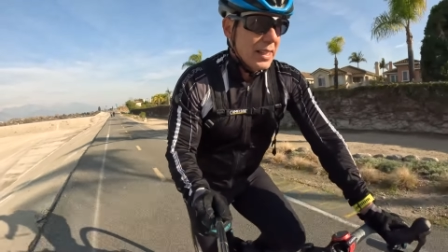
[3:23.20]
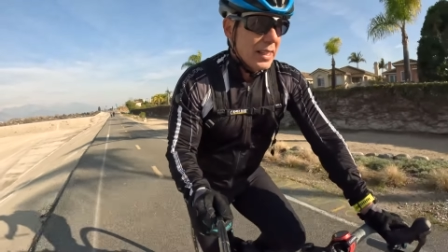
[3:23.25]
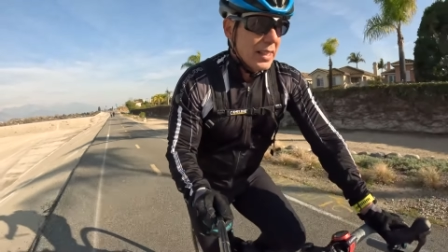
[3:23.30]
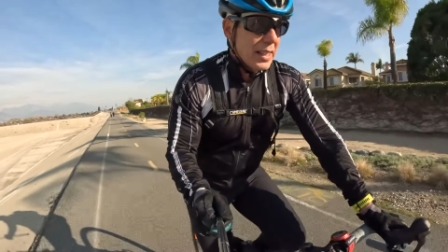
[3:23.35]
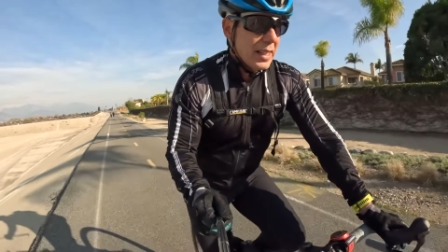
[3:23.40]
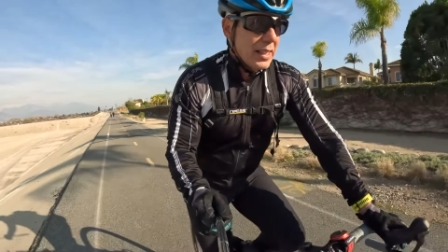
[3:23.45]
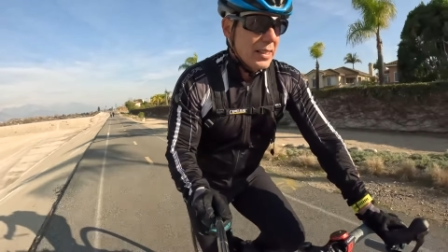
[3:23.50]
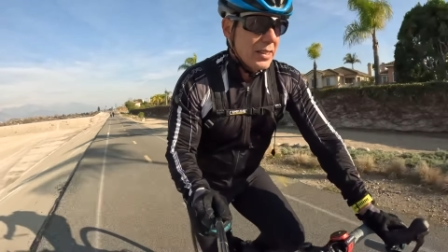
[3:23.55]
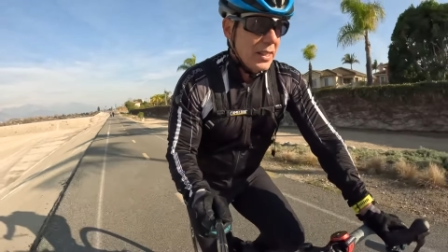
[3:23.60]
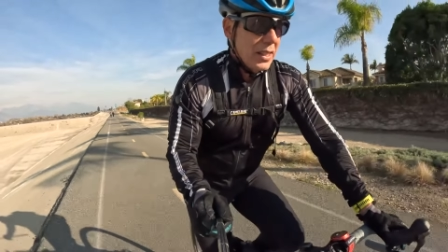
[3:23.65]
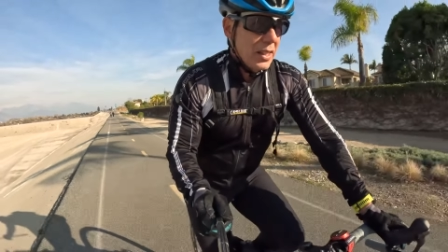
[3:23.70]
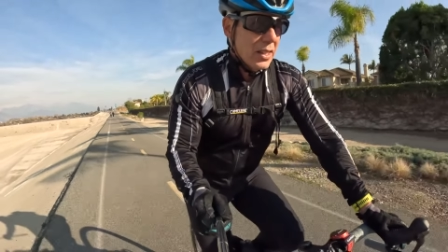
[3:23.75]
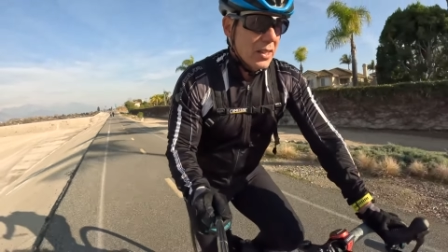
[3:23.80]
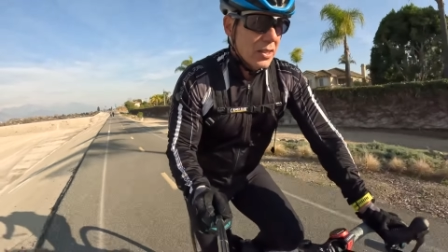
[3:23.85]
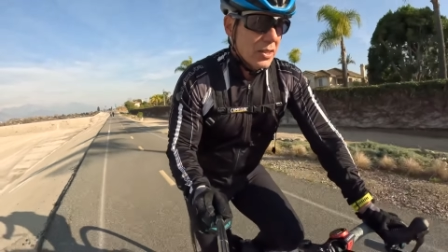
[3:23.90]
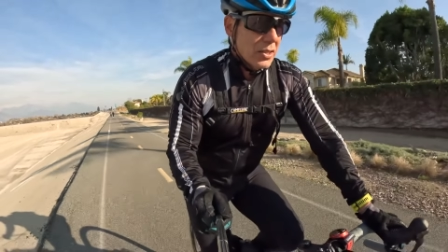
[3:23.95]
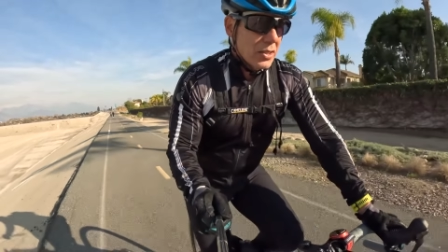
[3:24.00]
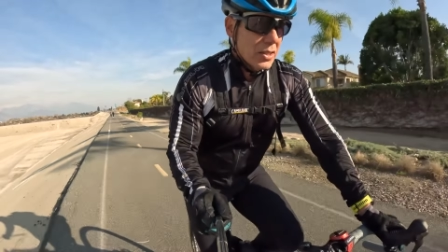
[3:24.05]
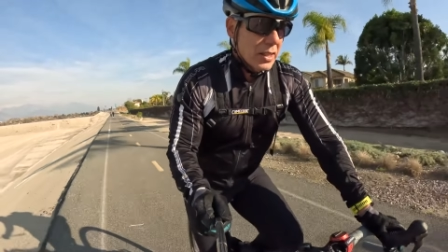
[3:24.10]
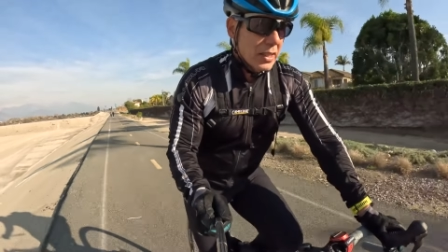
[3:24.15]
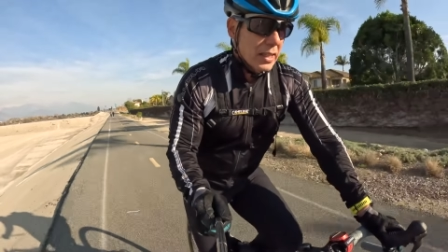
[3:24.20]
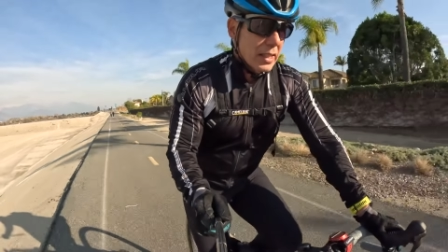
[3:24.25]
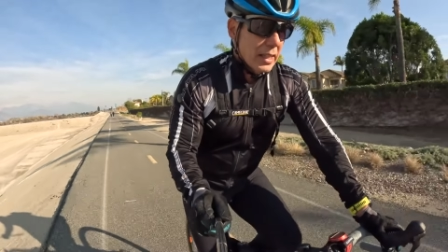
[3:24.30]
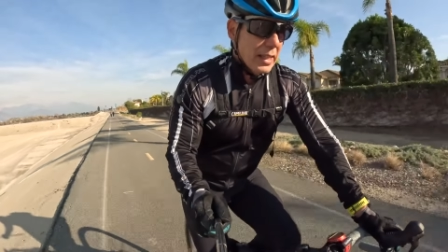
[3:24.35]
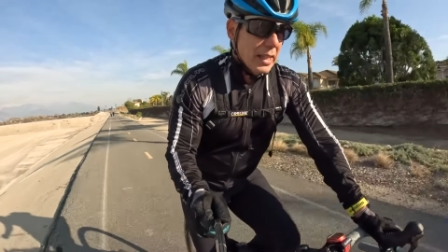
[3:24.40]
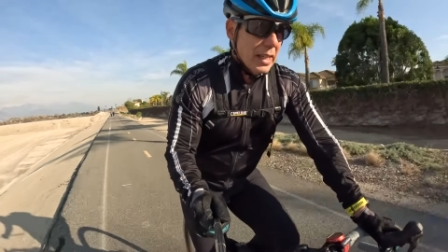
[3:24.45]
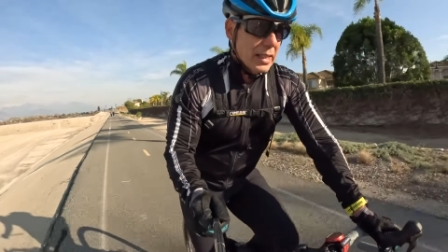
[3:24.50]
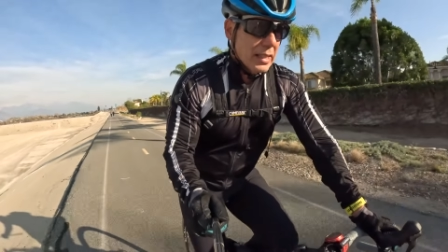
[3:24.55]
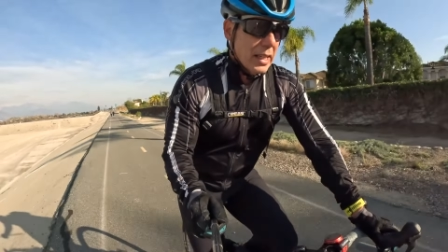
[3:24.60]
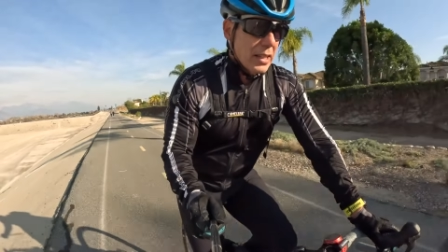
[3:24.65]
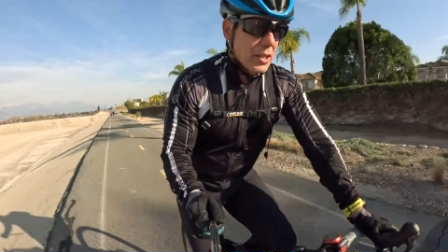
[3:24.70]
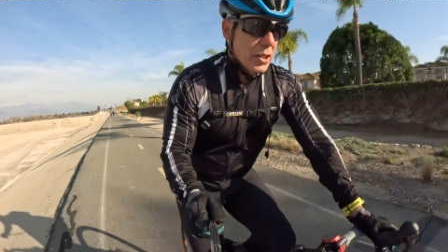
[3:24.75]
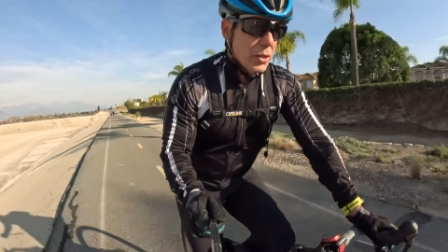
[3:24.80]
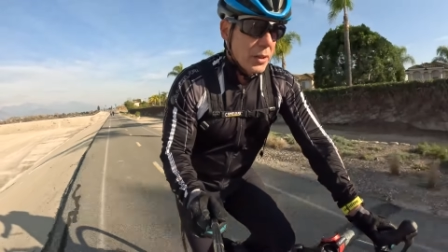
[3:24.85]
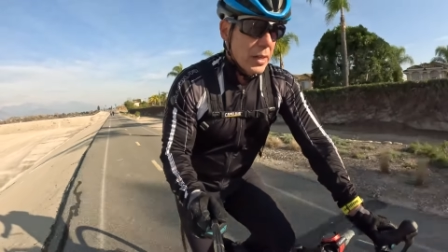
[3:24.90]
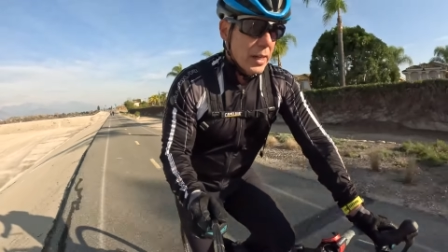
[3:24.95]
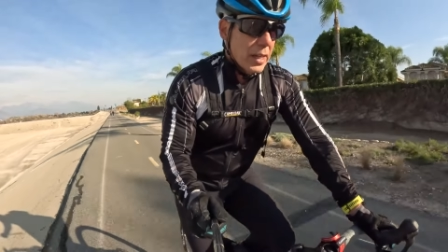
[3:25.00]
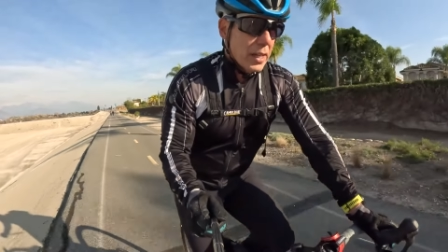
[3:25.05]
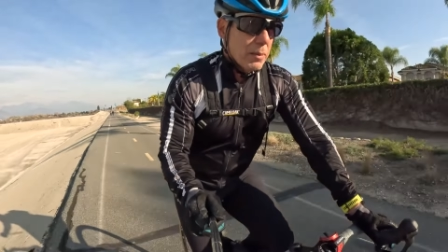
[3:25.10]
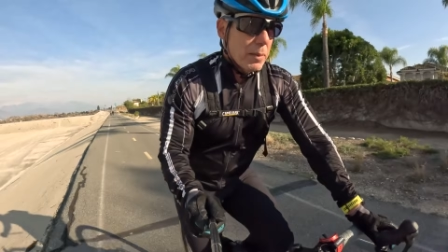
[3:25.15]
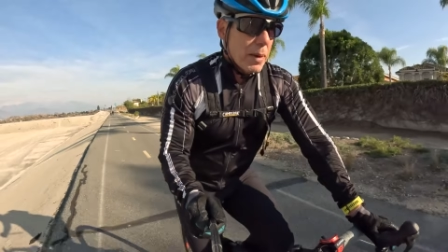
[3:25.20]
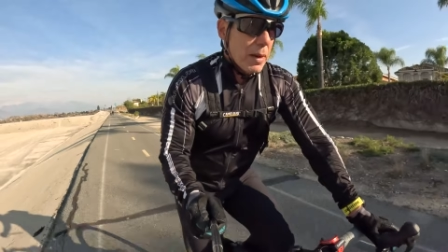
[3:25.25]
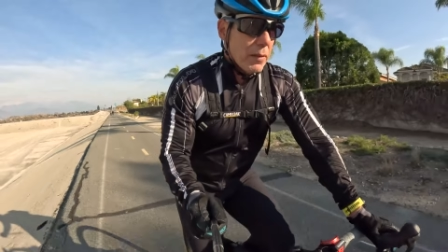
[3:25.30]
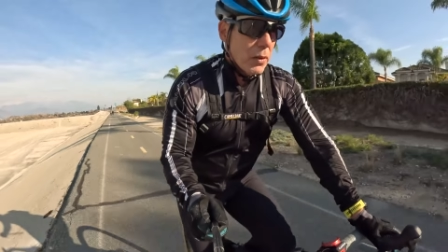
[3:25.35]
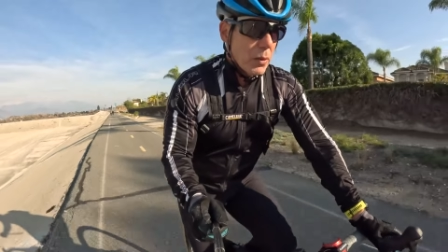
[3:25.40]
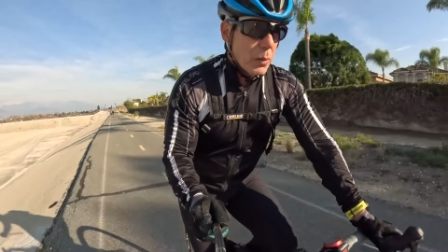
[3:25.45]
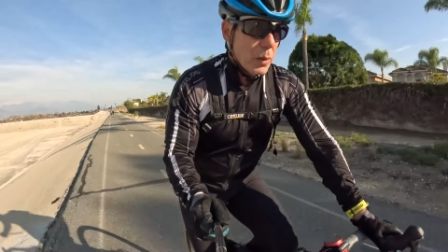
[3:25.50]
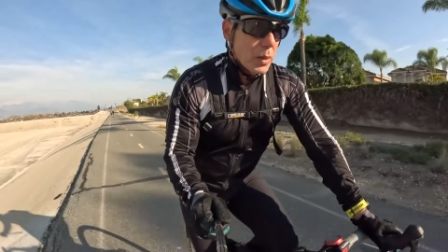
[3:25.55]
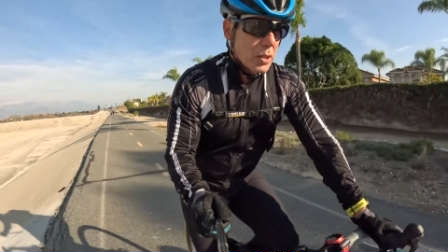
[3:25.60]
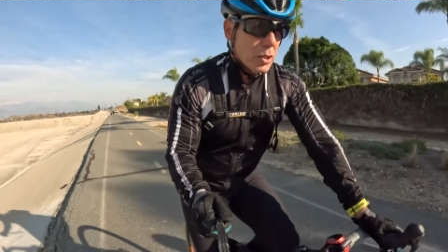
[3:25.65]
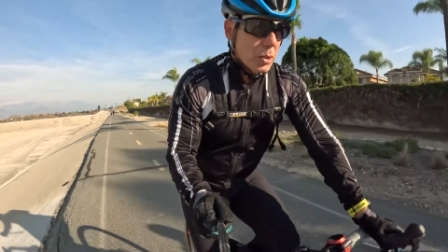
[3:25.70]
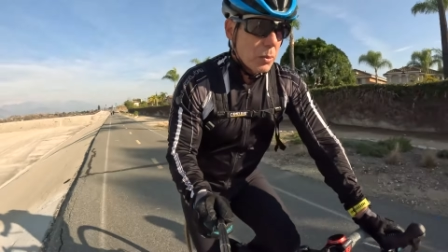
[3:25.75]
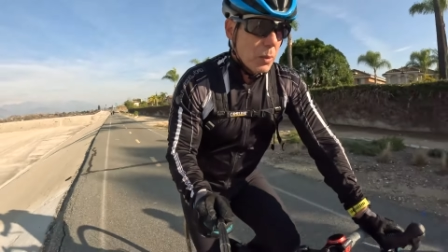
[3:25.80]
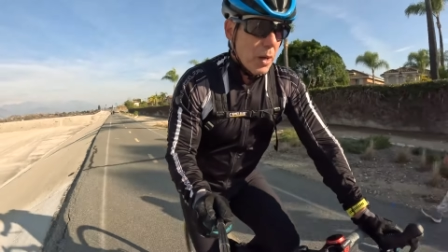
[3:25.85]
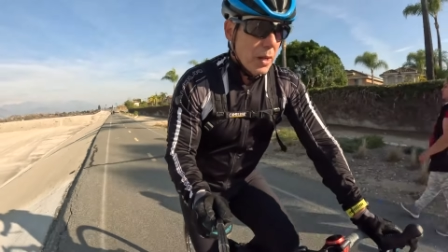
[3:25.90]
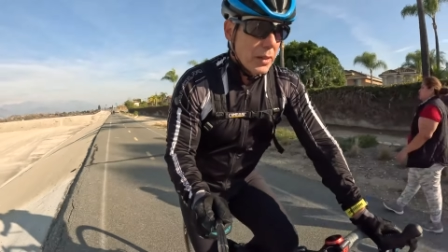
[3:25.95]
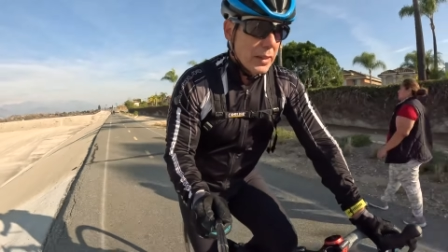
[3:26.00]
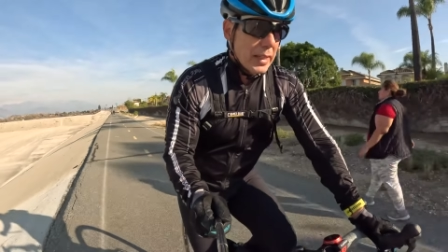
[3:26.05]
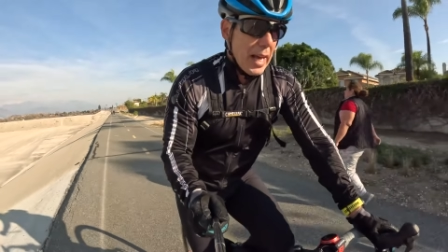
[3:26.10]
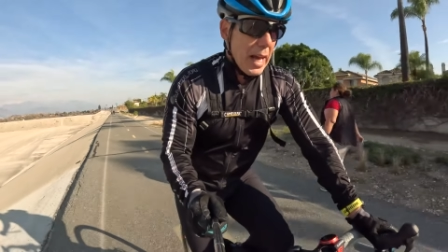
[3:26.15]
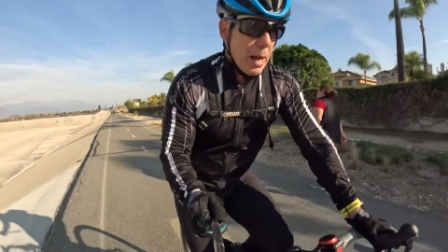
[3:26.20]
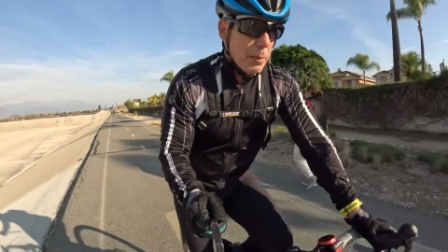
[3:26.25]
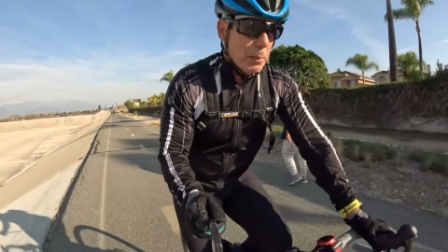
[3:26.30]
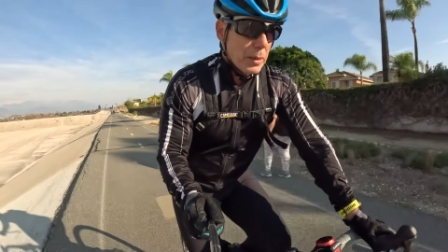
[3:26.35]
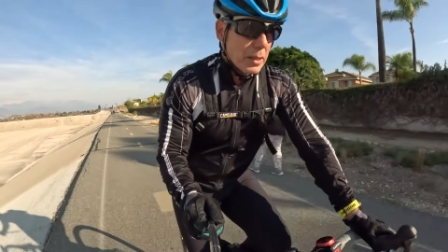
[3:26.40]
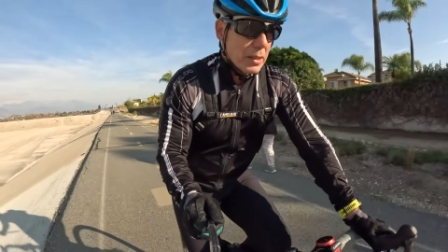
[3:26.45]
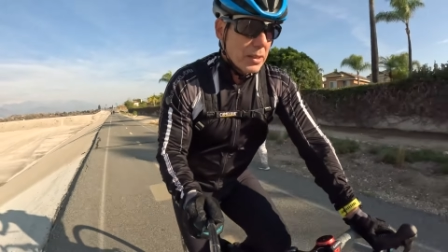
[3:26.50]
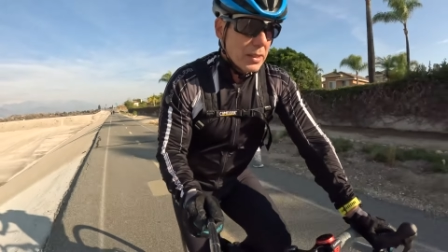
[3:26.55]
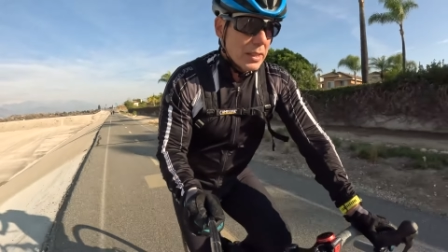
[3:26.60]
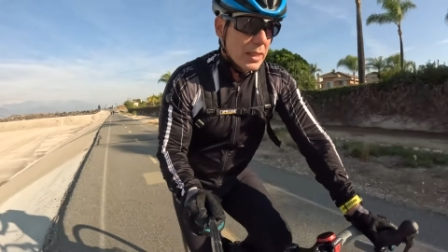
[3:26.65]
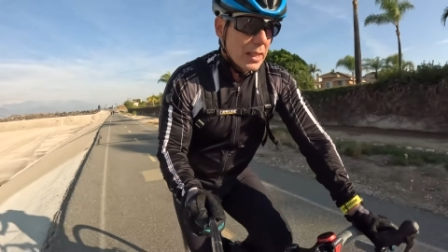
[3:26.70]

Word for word: in years. Yes, I do get them every once in a while. It happens.